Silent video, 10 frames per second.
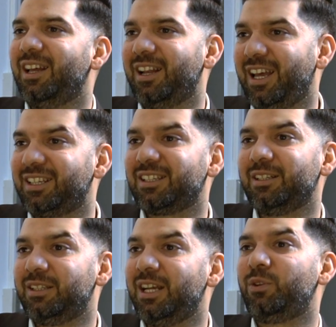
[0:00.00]

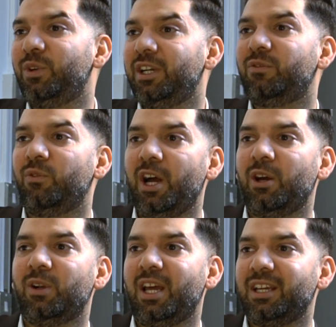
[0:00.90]
Like they treat
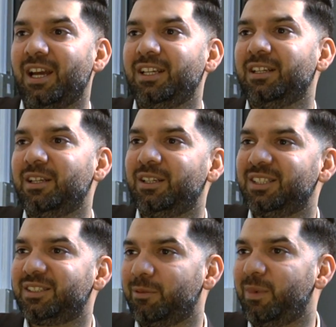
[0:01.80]
Vio like any other
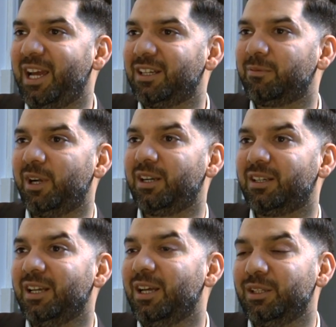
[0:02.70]
digital bank, but
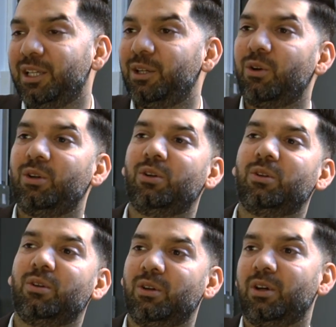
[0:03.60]
they don't
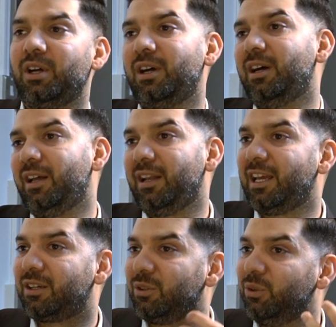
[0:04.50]
know
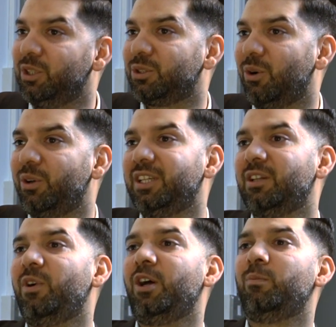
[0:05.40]
like who is owning
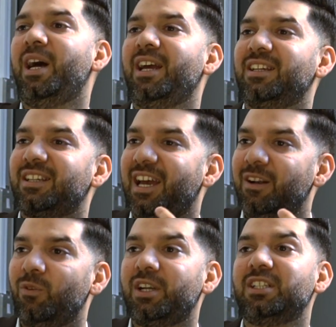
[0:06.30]
the Vio Bank
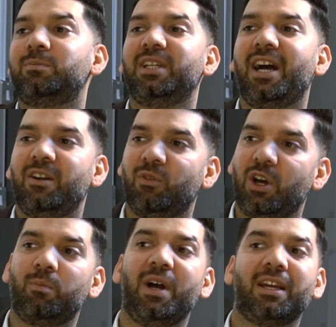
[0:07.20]
and what is behind
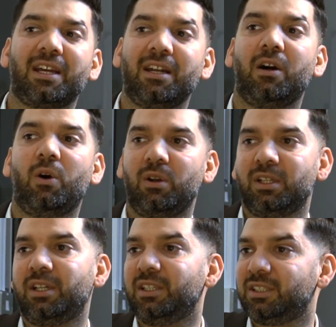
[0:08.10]
Vio Bank and all
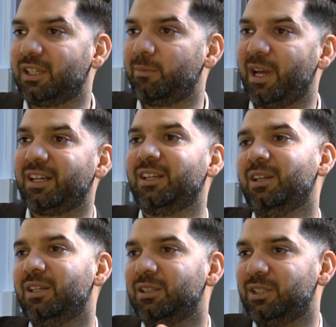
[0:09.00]
other digital bank.
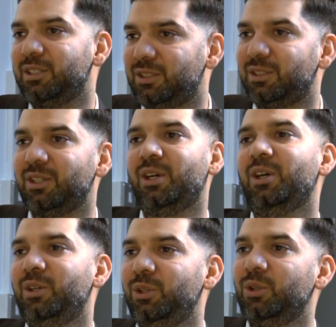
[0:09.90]
Since
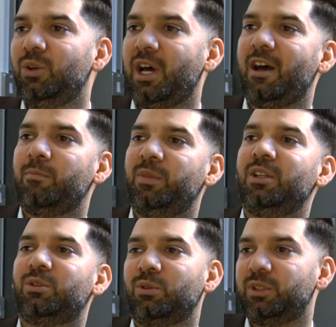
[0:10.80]
you have
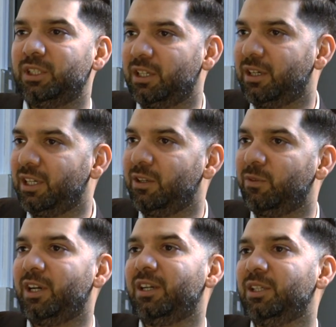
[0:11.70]
been through the journey
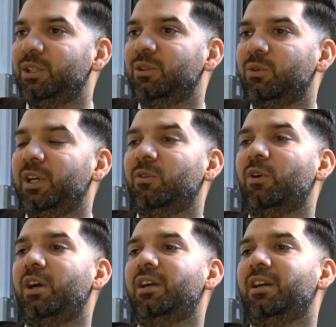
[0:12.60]
where the UAE
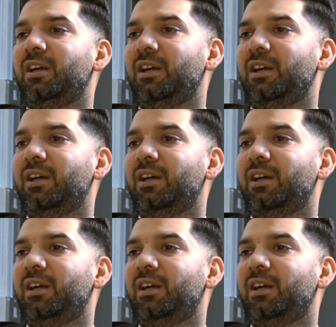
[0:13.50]
were